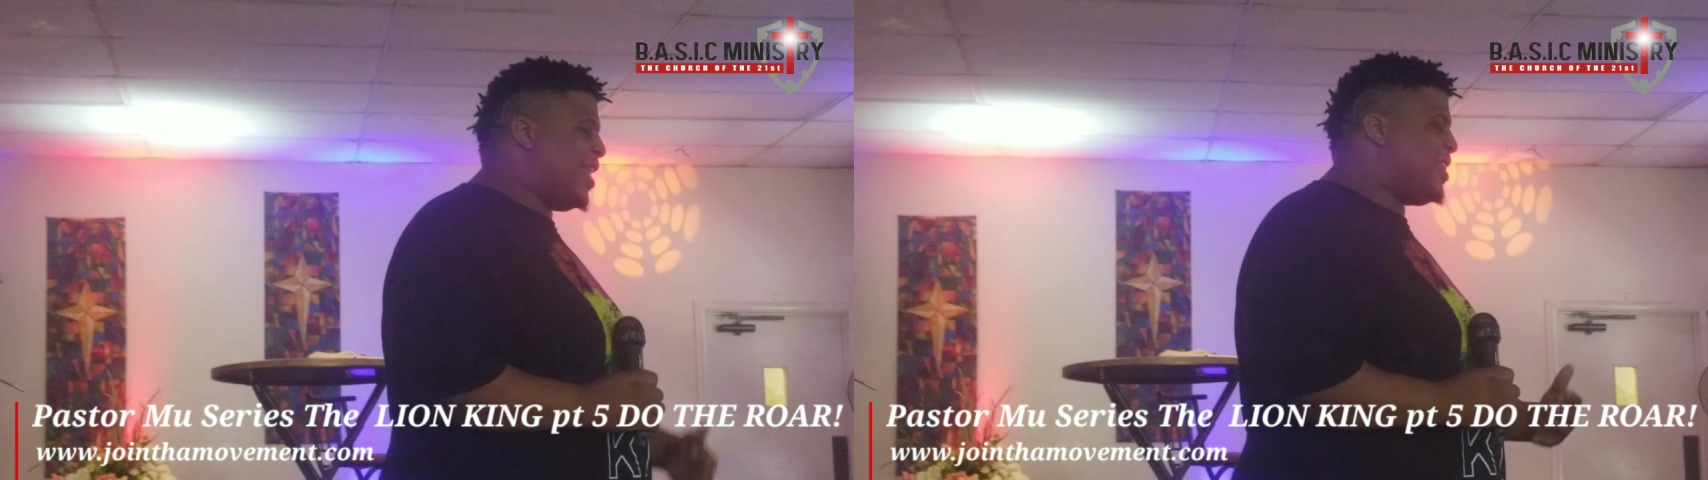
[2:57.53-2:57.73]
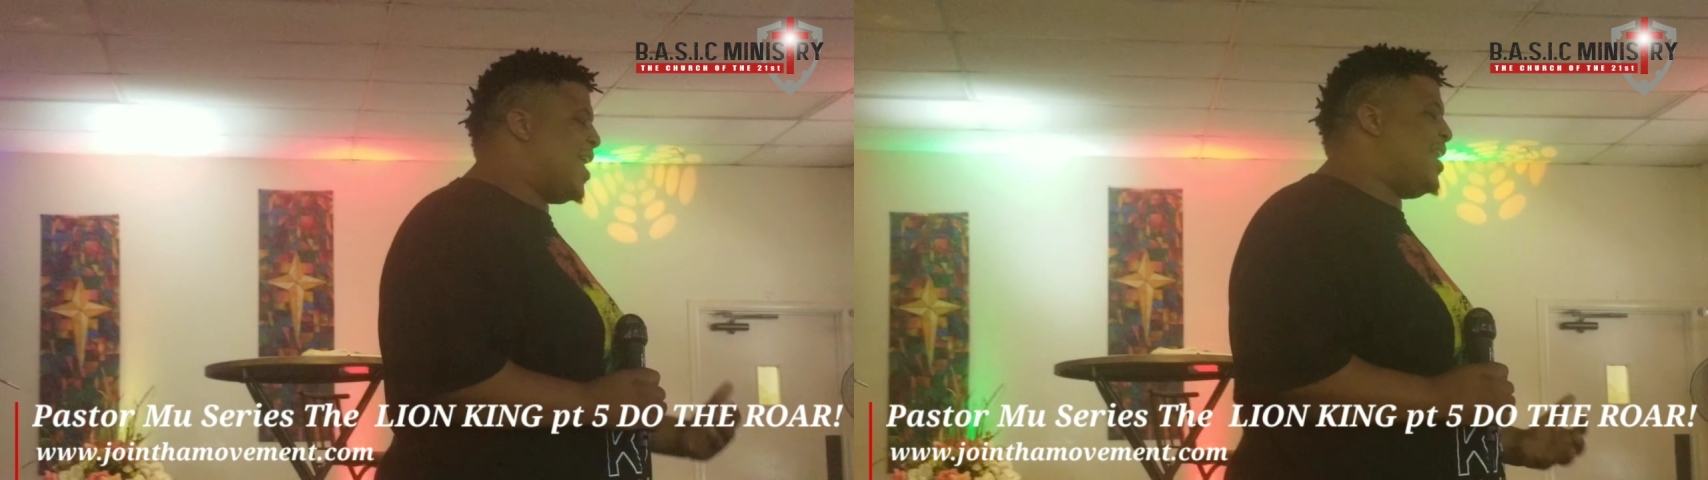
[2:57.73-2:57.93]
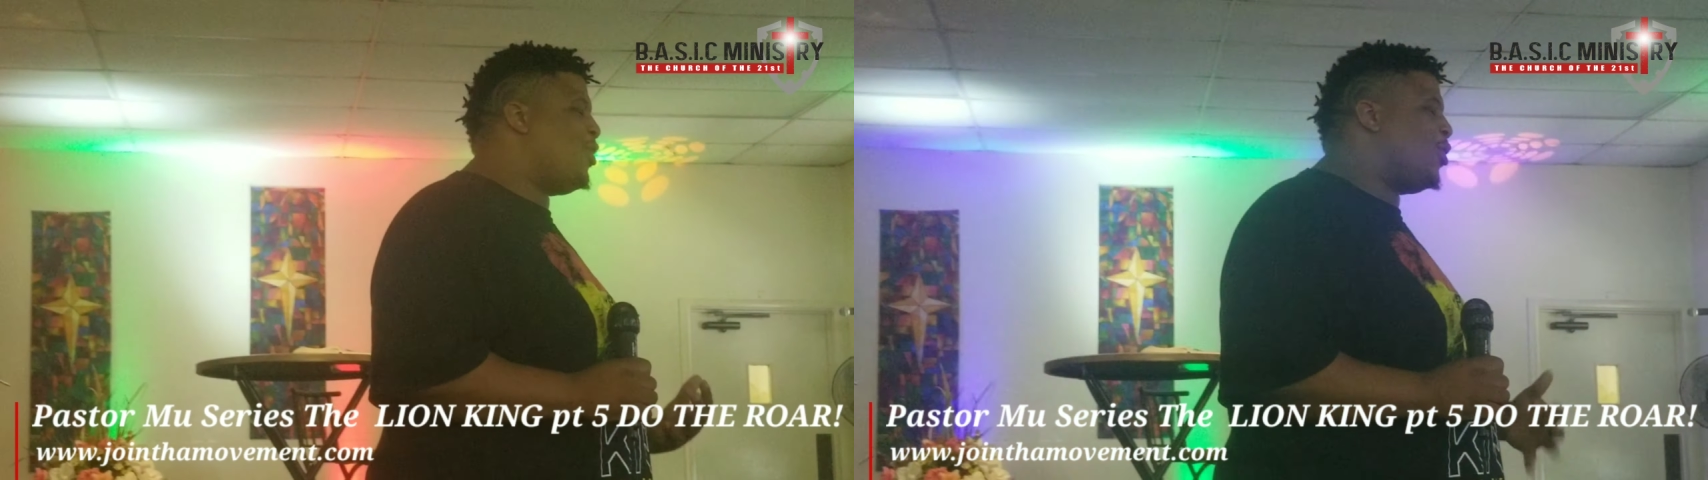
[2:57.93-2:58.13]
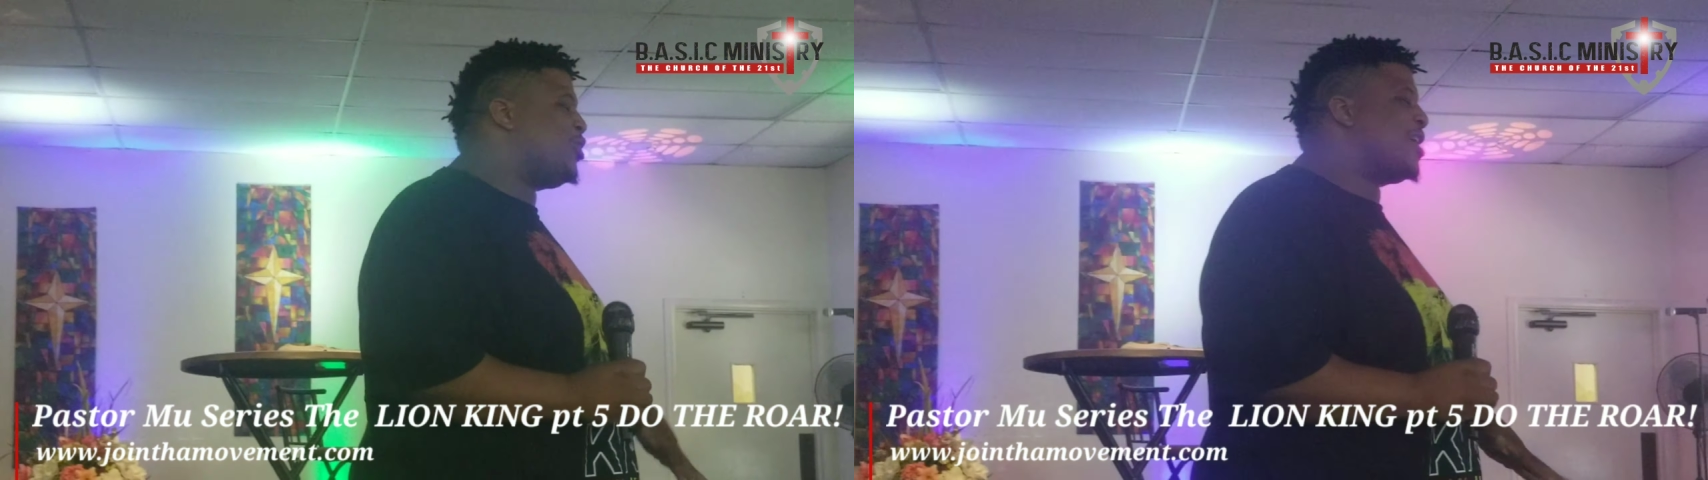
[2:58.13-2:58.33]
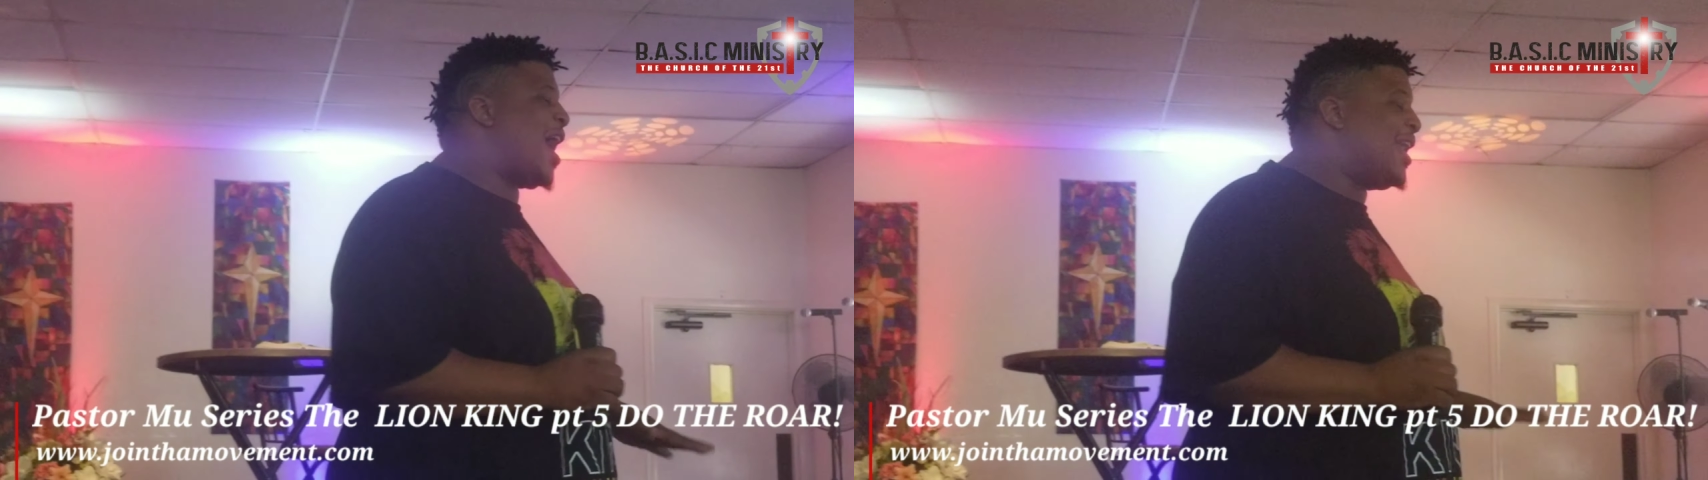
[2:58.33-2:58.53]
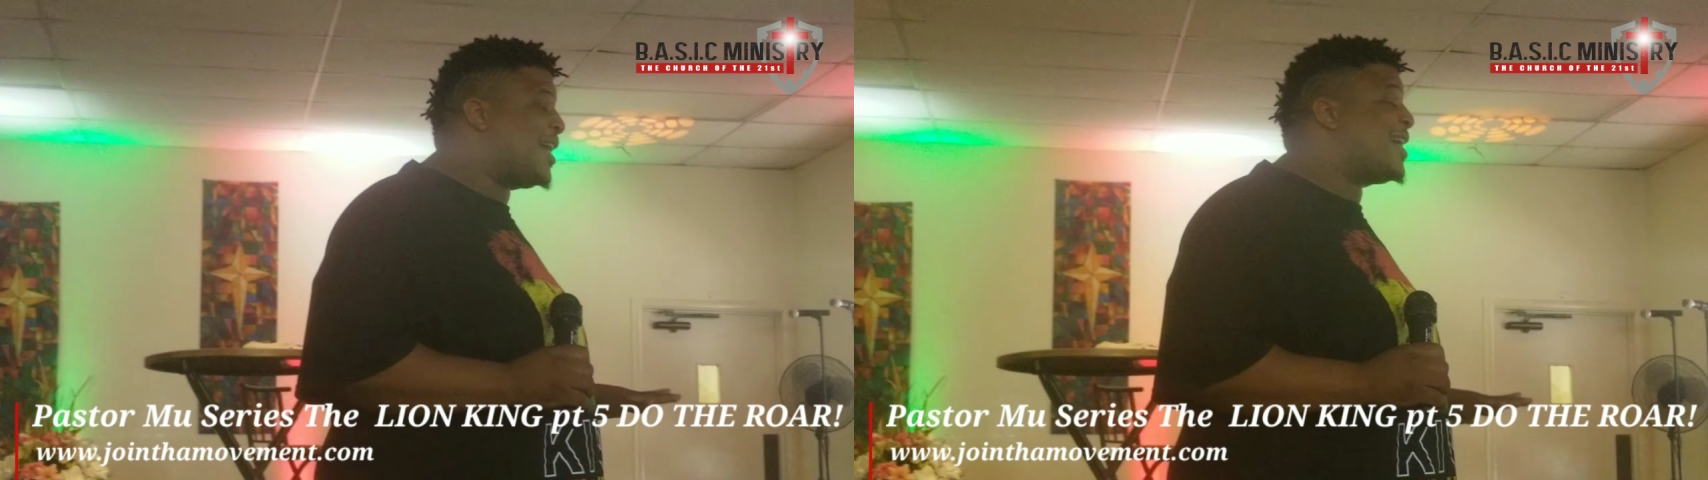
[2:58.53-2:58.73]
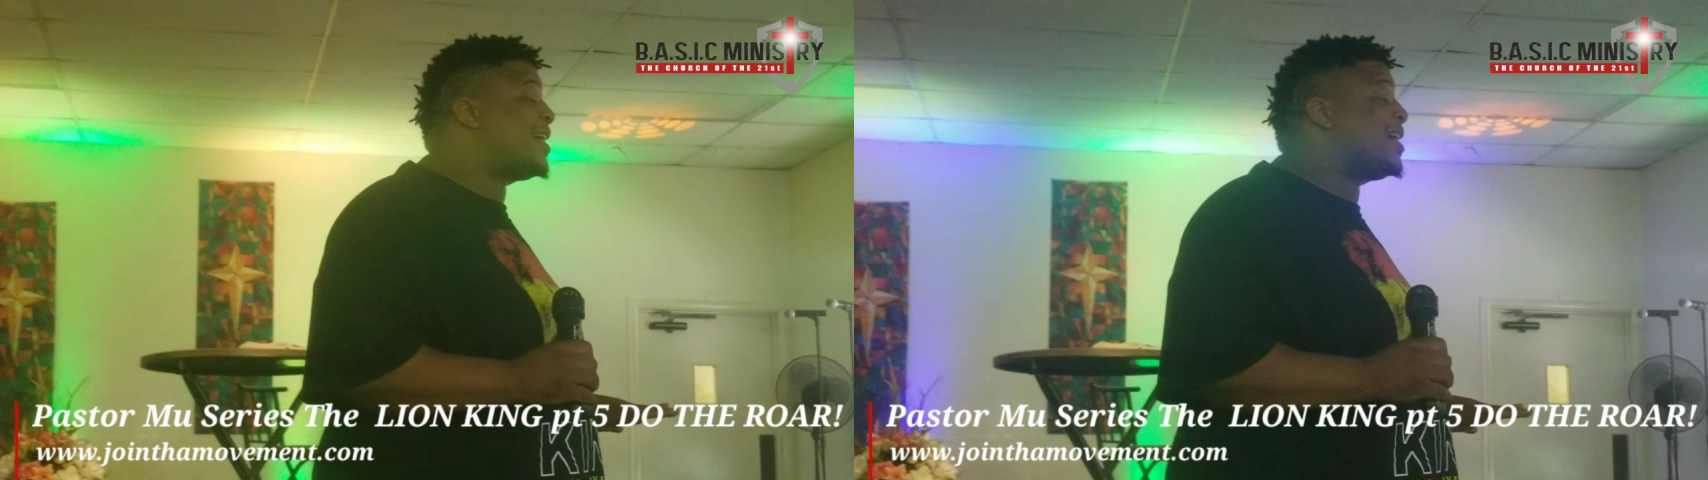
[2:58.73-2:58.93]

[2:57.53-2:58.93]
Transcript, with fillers: That, that, Lord, you got to